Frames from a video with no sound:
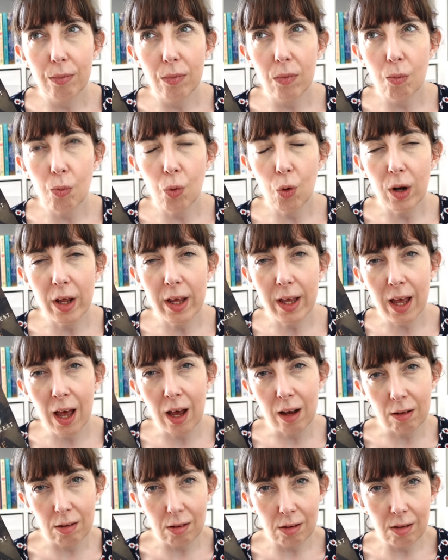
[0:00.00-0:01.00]
more like
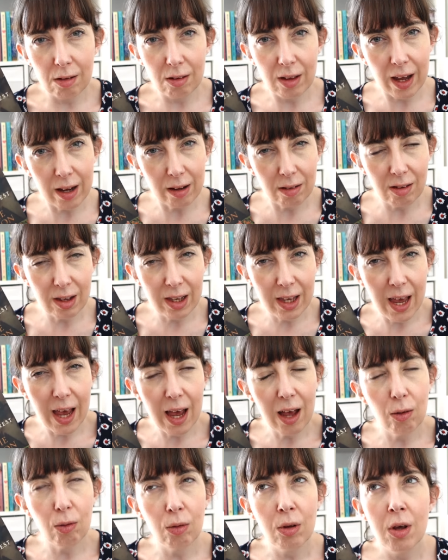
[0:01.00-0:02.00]
actors acting it
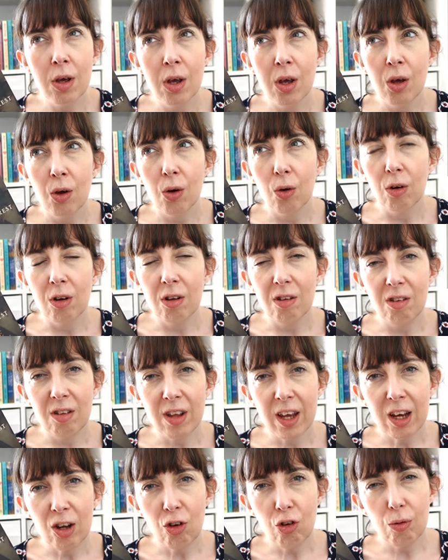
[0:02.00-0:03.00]
out on a
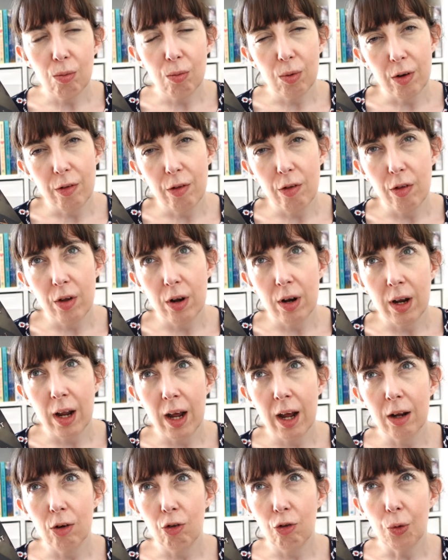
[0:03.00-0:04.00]
stage rather than
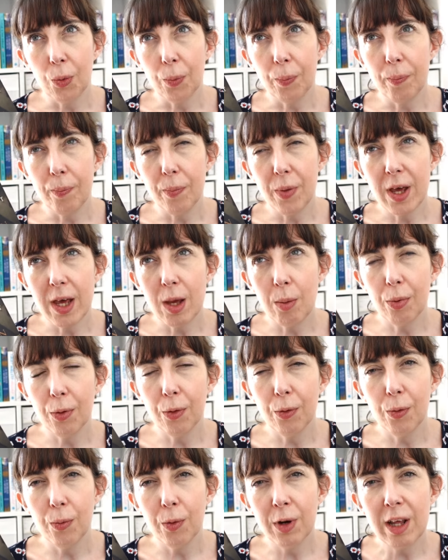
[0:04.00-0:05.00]
actual
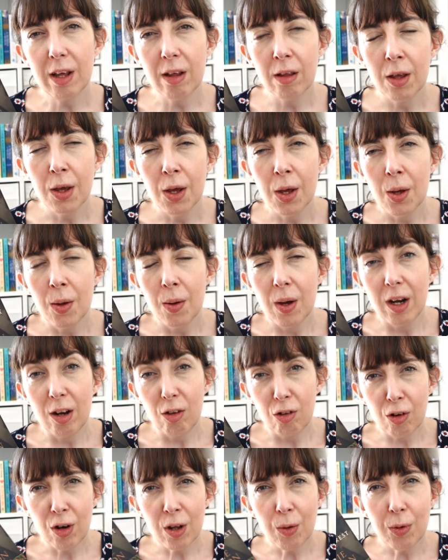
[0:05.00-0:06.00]
people. When it, and
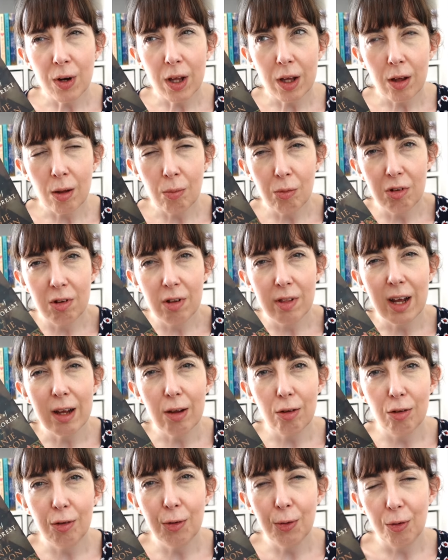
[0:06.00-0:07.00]
it's only when it comes to
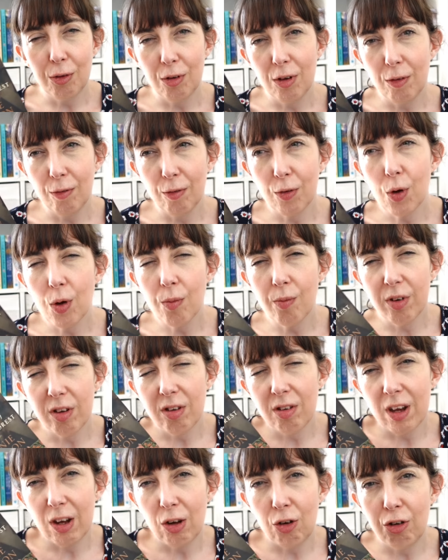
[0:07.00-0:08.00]
that sort of
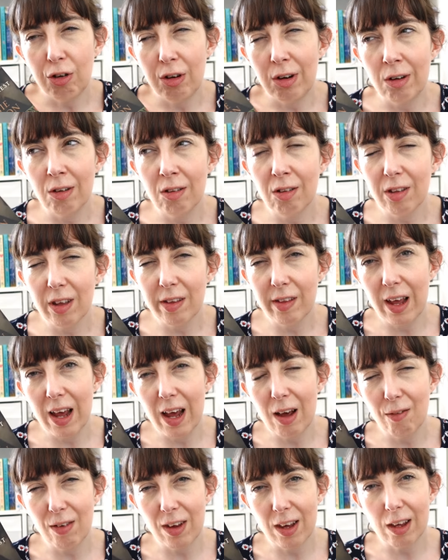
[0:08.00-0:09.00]
conversations that they're
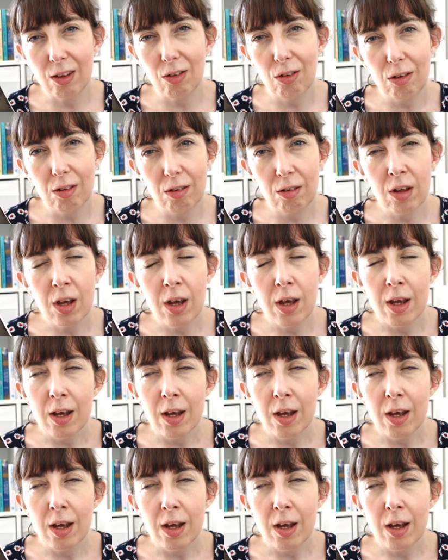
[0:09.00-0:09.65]
having, just